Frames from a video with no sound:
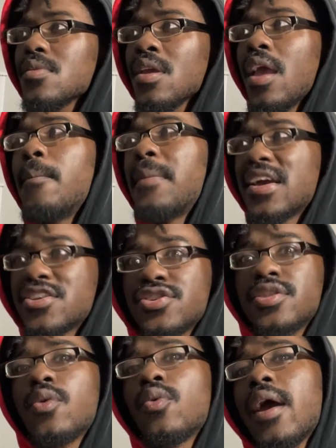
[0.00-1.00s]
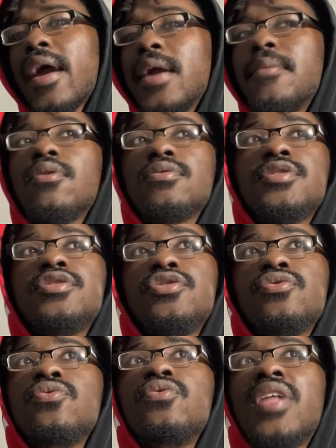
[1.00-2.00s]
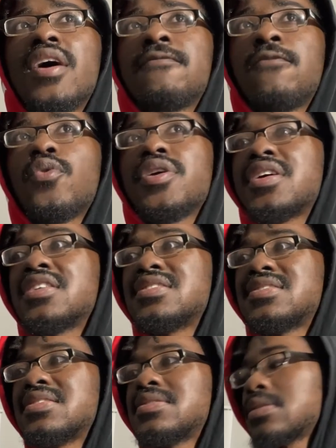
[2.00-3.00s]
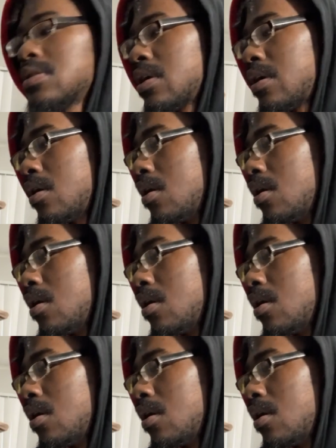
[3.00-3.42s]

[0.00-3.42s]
and make sure that we're able to do that 40 consistently.